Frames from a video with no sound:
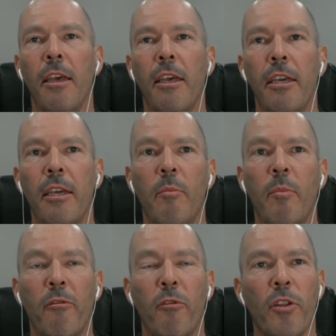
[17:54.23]

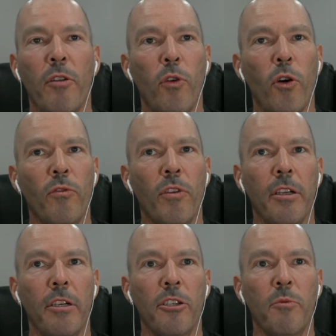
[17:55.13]
For the road
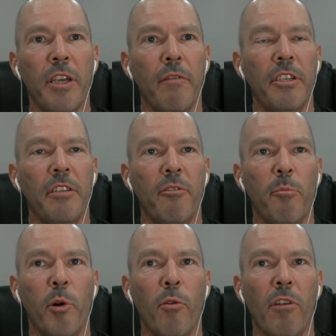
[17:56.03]
riders, we have a different
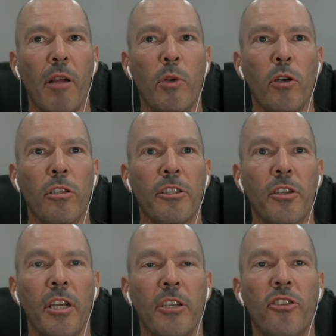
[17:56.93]
program called
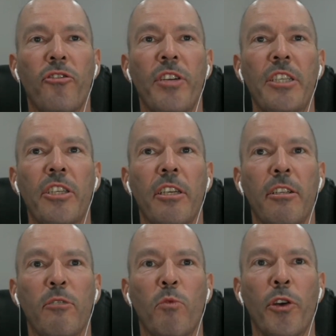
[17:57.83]
Street
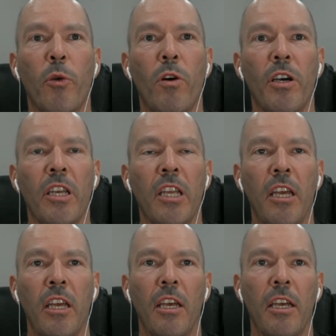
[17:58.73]
Skills 101,
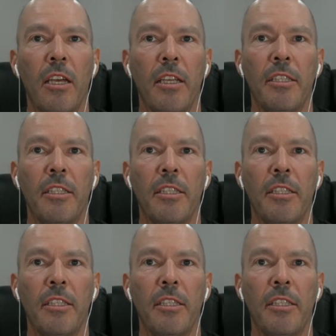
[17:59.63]
and